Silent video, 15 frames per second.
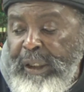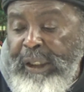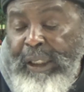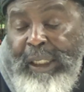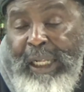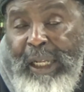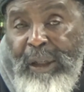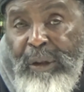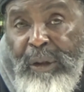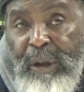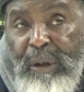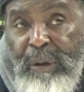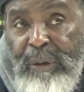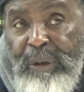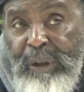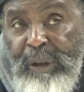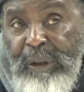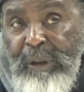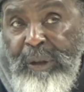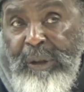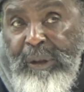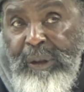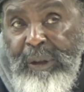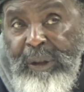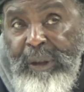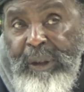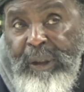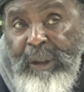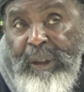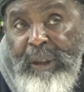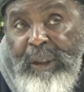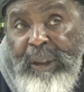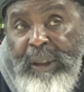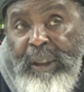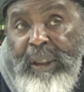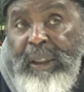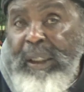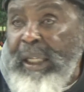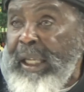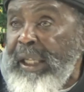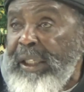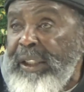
and how long to look and how